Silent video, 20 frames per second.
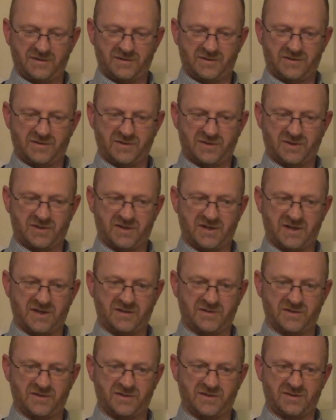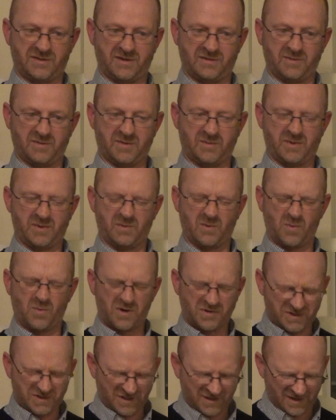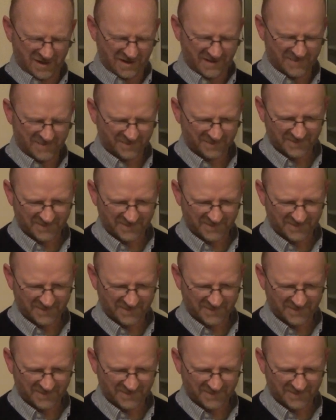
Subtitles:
such things as, we were watching the